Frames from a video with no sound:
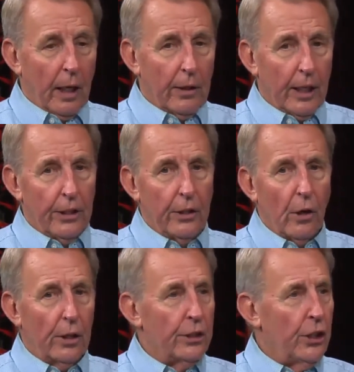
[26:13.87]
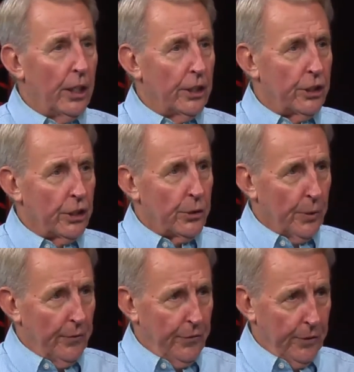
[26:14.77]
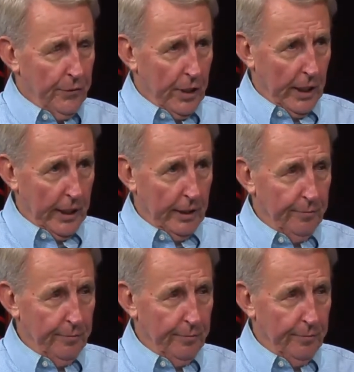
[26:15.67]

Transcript: Then you go to Genesis 3:15,